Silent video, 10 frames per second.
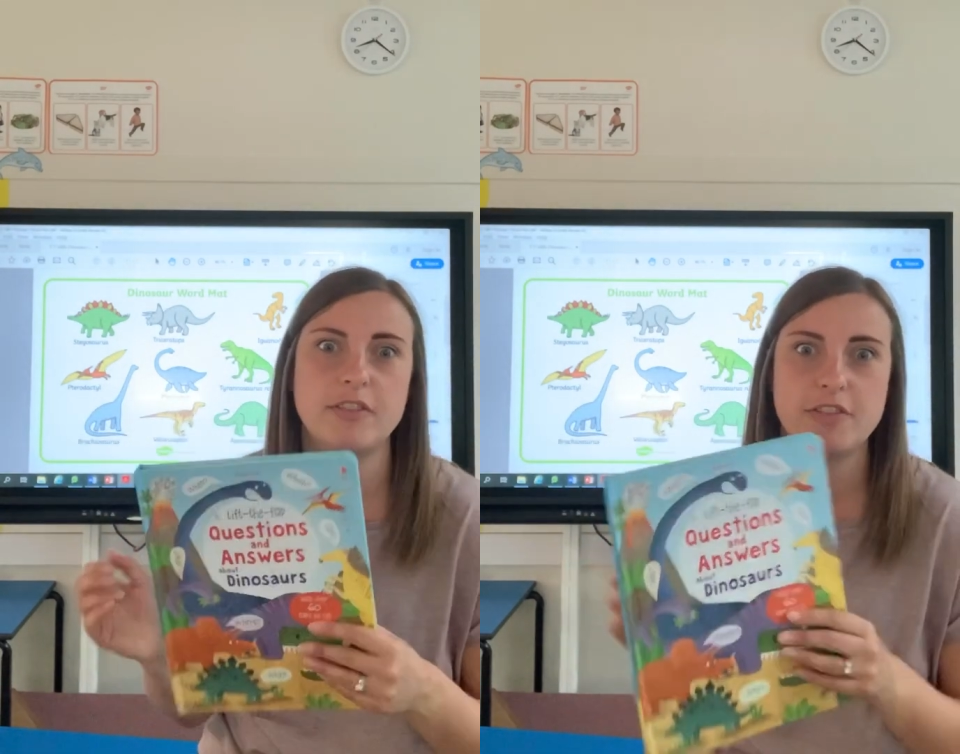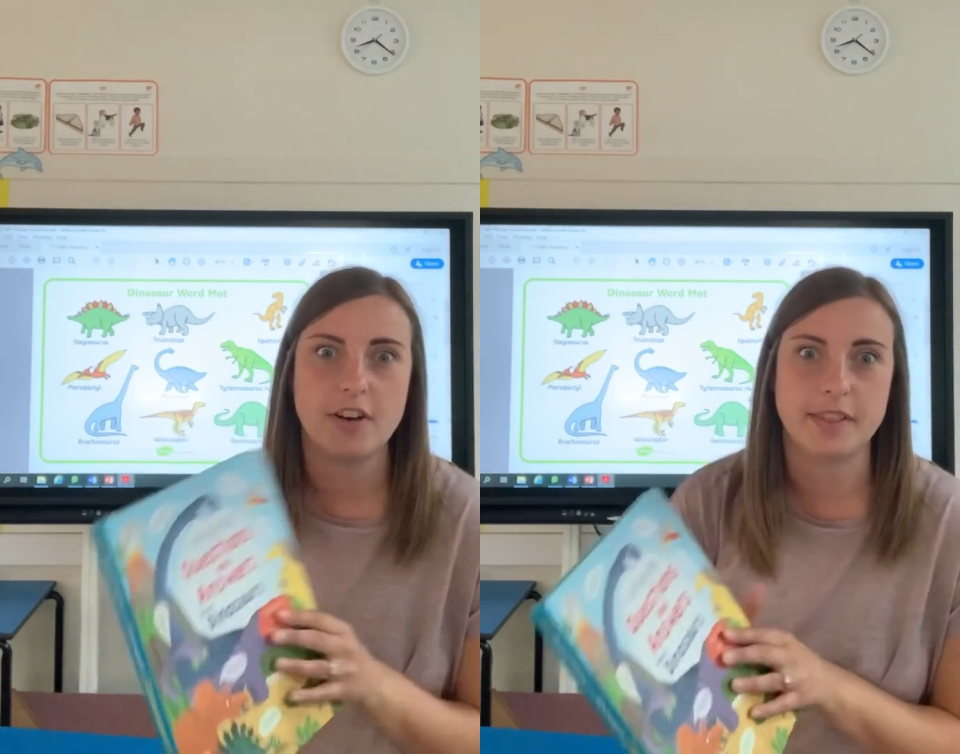
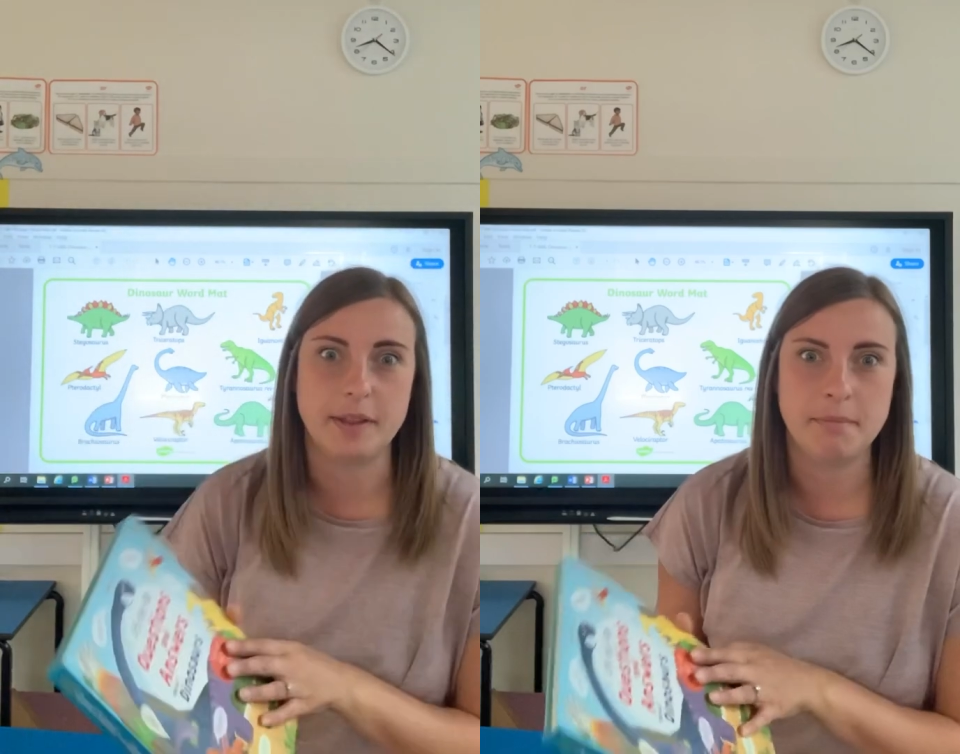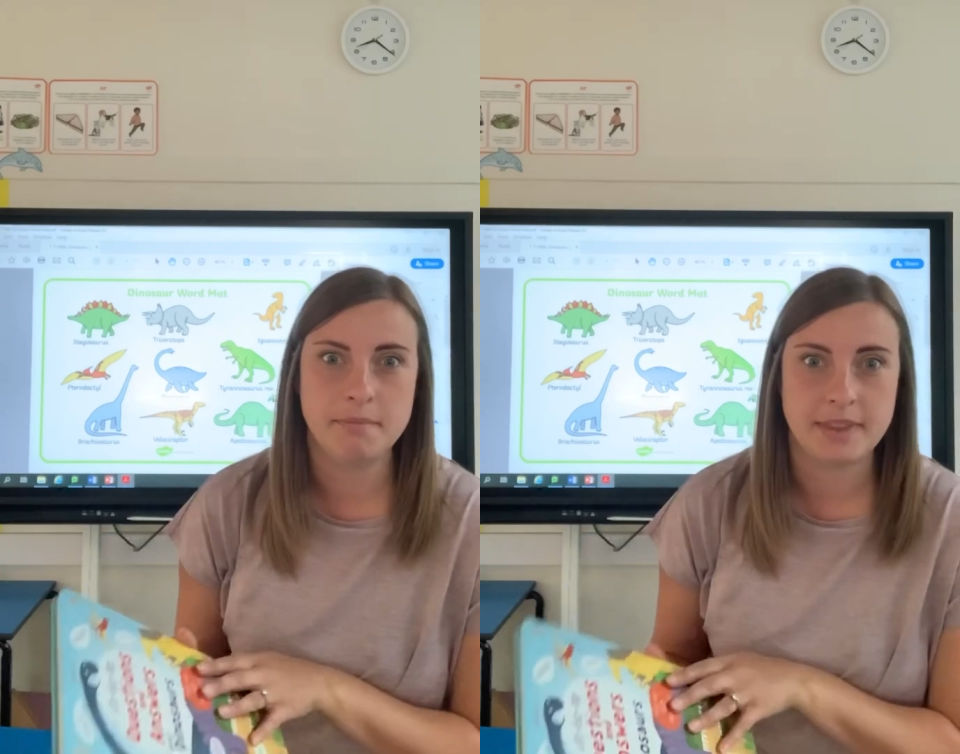find
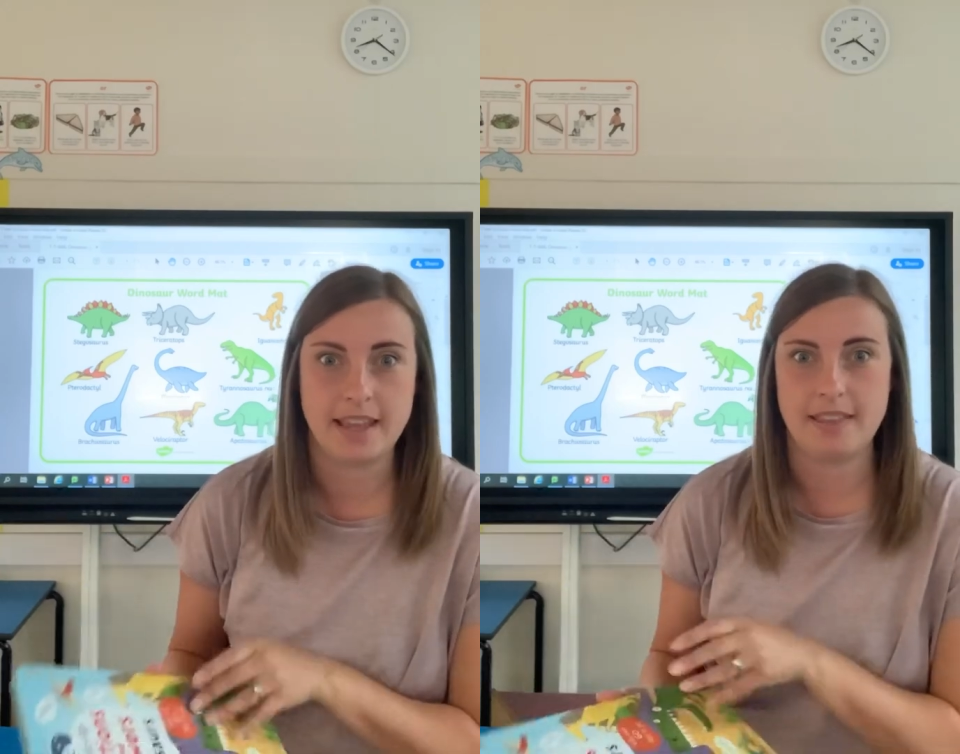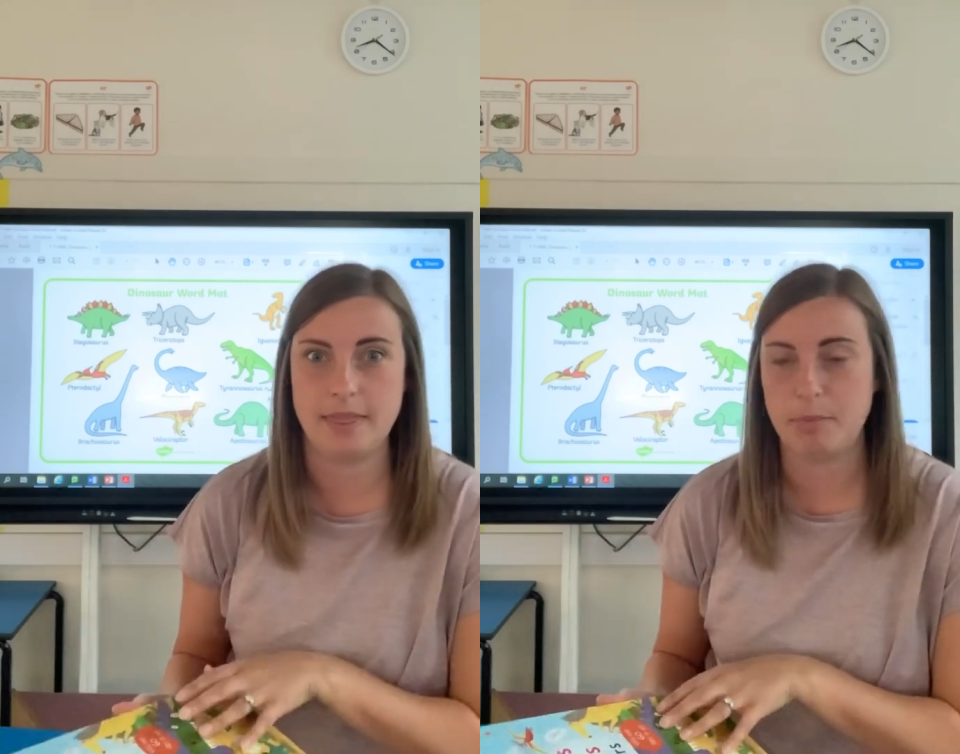them
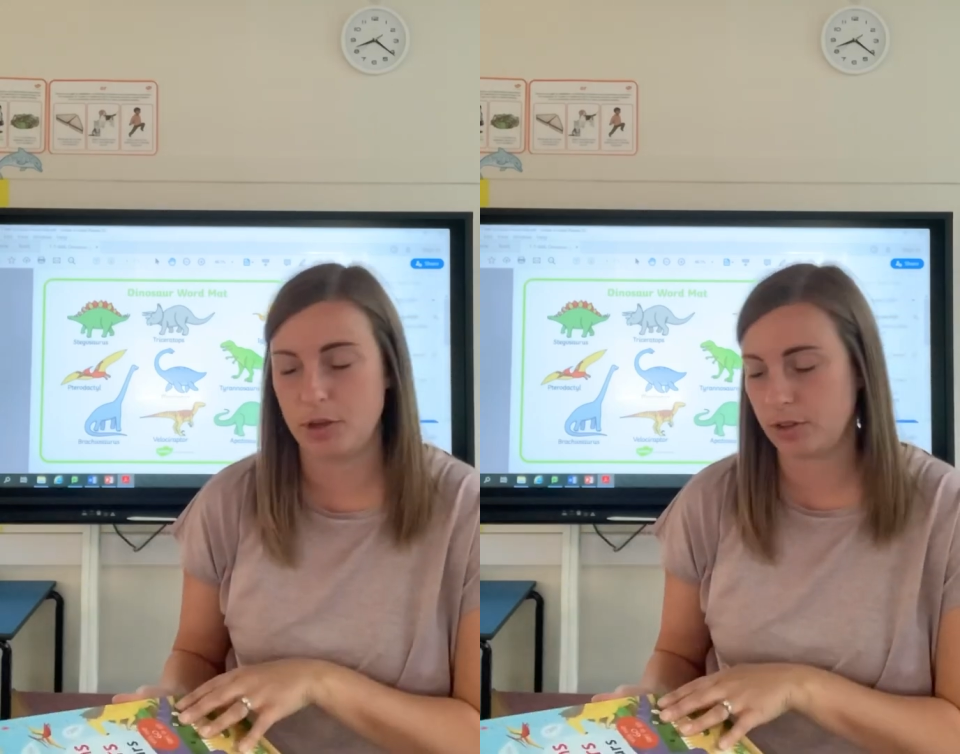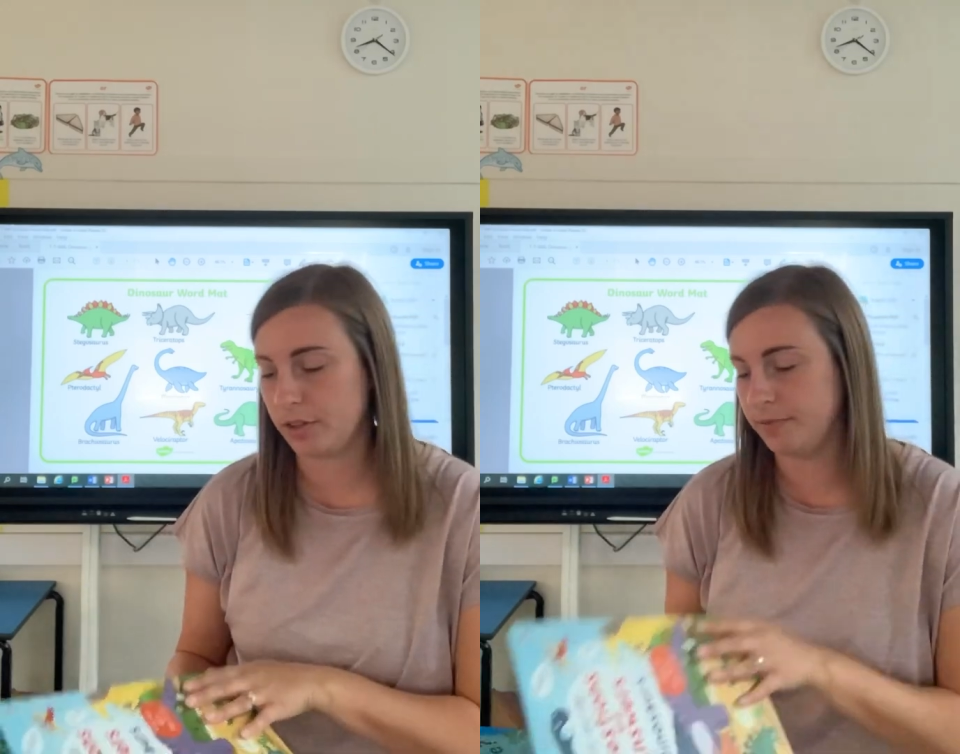in the
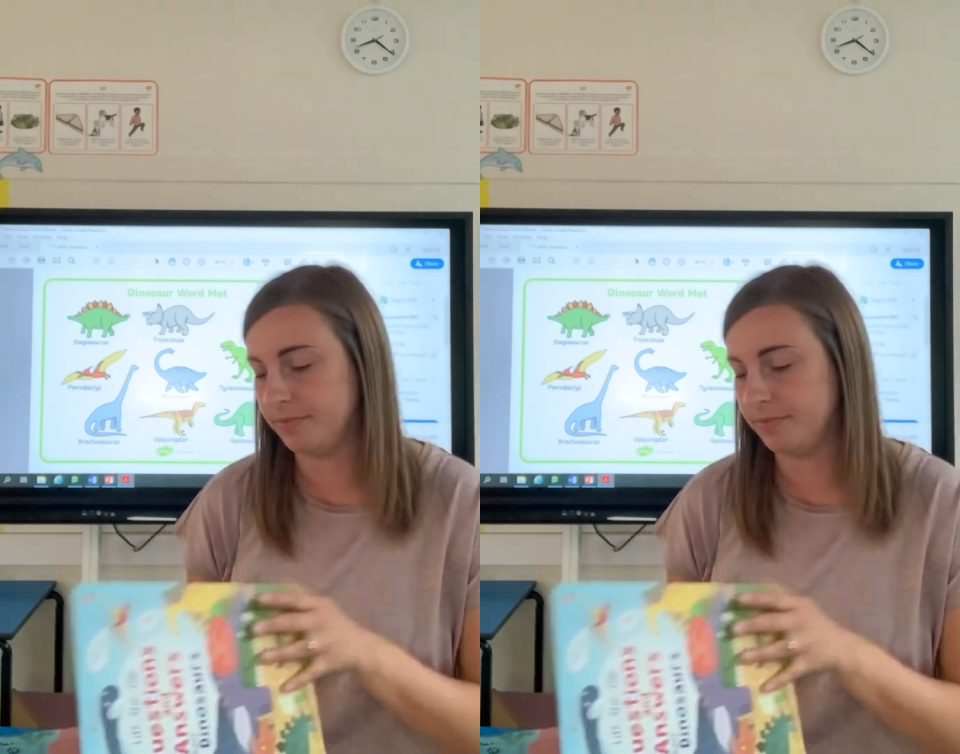book.